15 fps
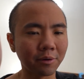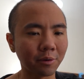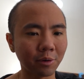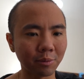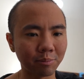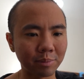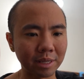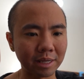or
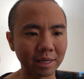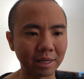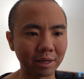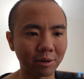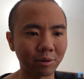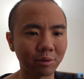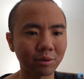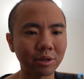being,
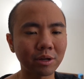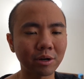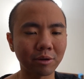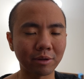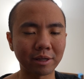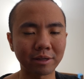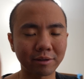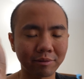
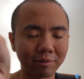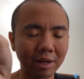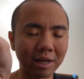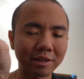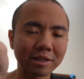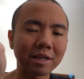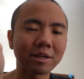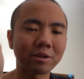like I
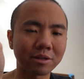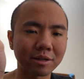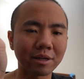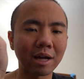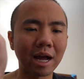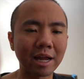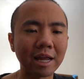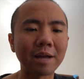say
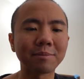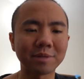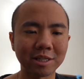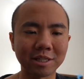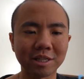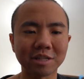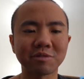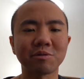I am
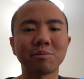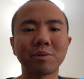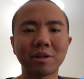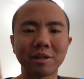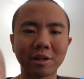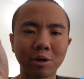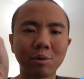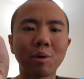successful, but
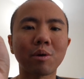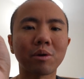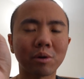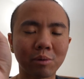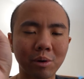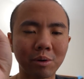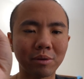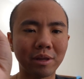the quote
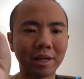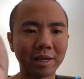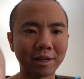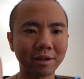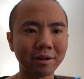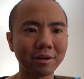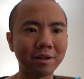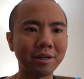unquote like
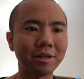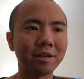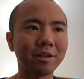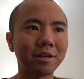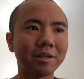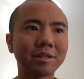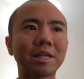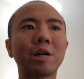
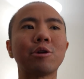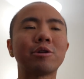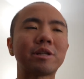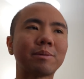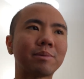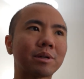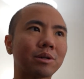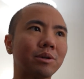
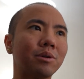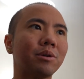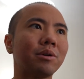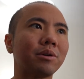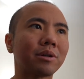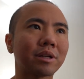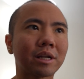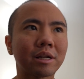stereotypical